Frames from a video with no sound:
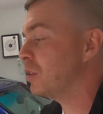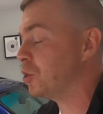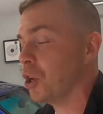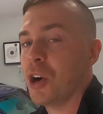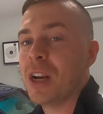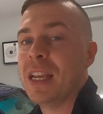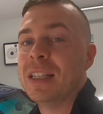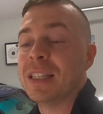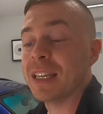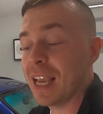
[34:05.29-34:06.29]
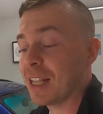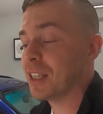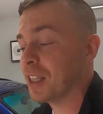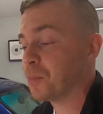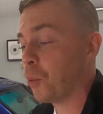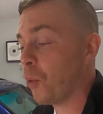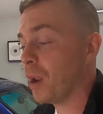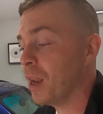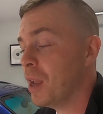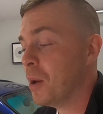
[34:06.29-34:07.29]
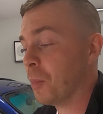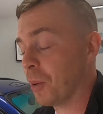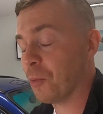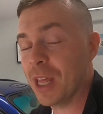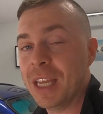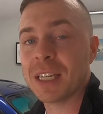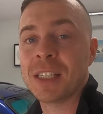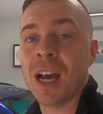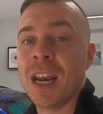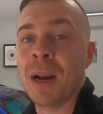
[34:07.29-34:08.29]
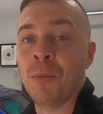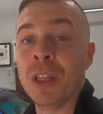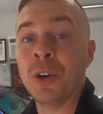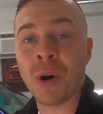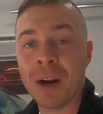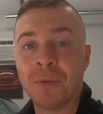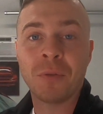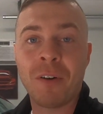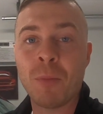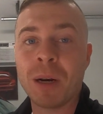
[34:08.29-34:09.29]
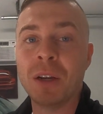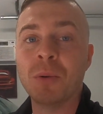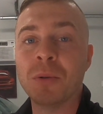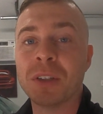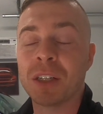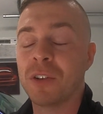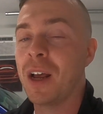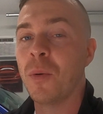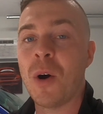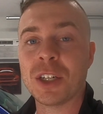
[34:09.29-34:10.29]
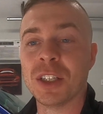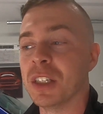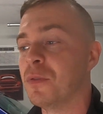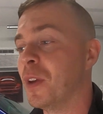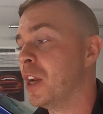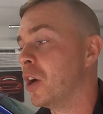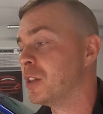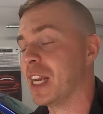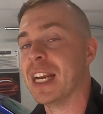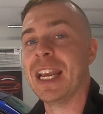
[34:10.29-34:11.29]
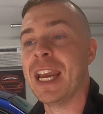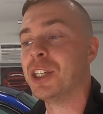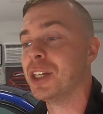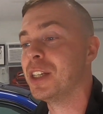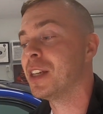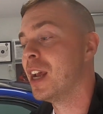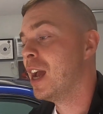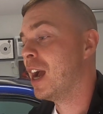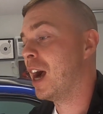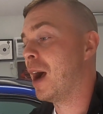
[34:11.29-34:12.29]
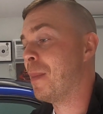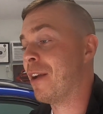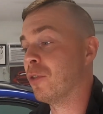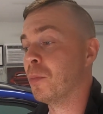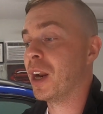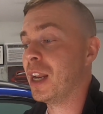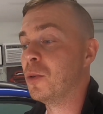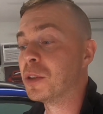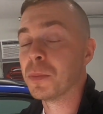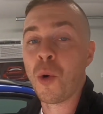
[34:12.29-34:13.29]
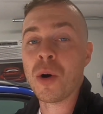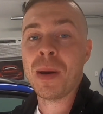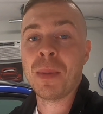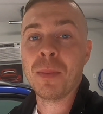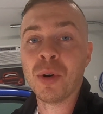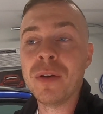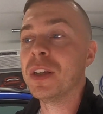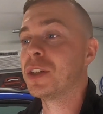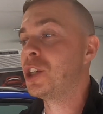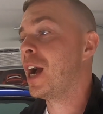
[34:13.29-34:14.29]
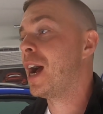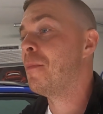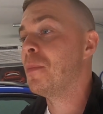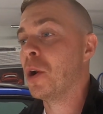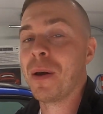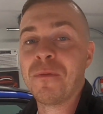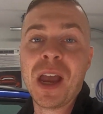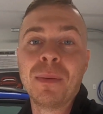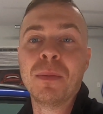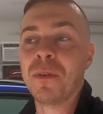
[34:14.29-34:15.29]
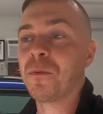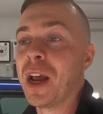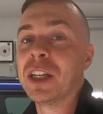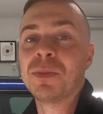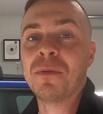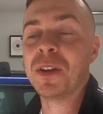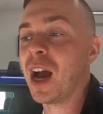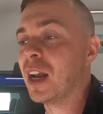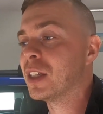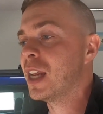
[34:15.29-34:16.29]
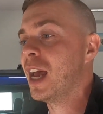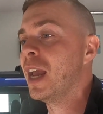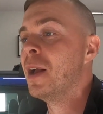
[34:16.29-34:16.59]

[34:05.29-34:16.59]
journey to get to this point, but I'm really excited. I'm really grateful for everybody who sticks around and watches these videos and engages. Everybody who supported me at my previous job, you know, my family, my friends, my fiance,